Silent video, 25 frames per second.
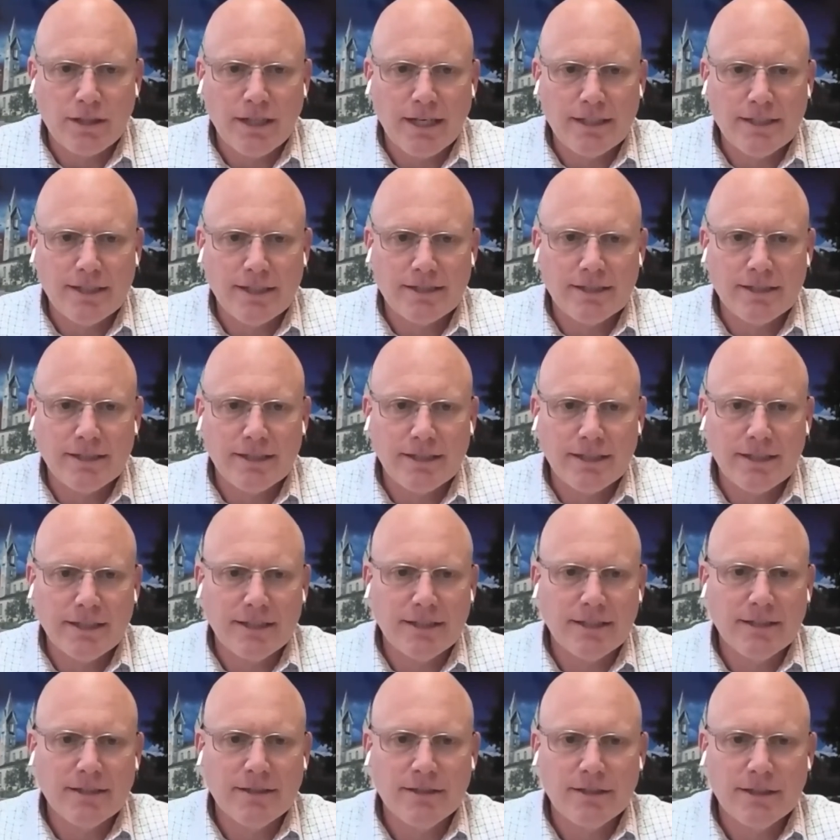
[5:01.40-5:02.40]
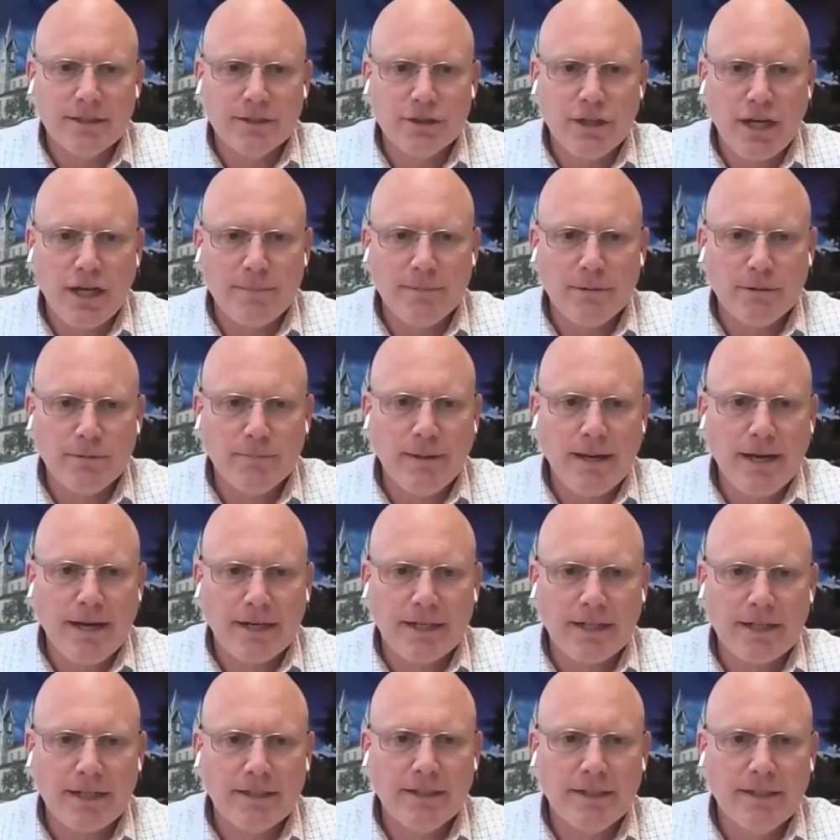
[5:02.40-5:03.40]
we're glad to see the chapel
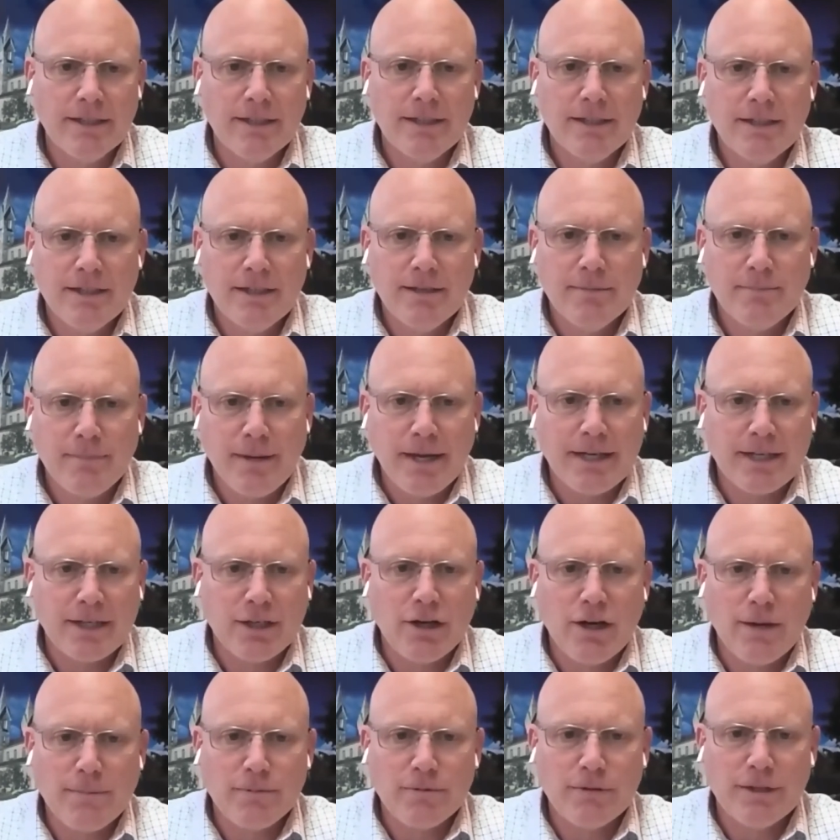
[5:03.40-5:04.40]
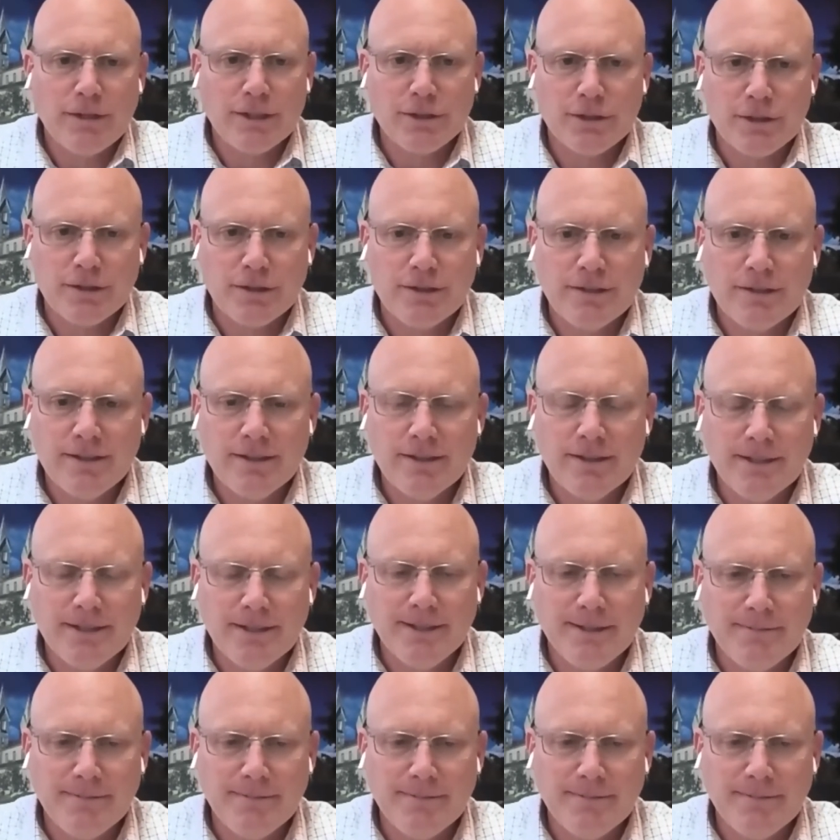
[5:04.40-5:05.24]
back in operation